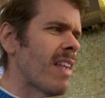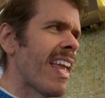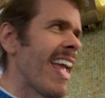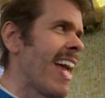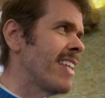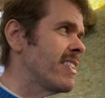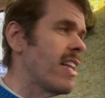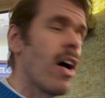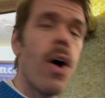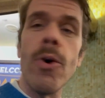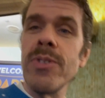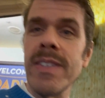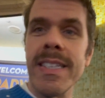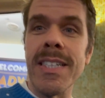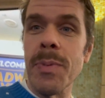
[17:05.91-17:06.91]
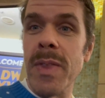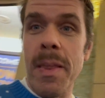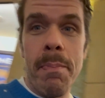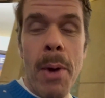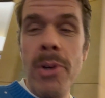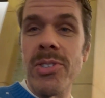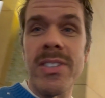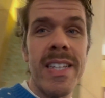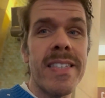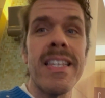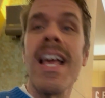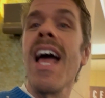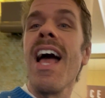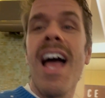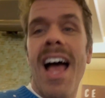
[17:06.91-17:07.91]
And the hostess with the mostest.
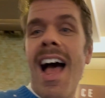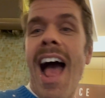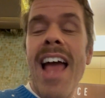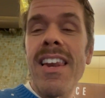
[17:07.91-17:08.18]
I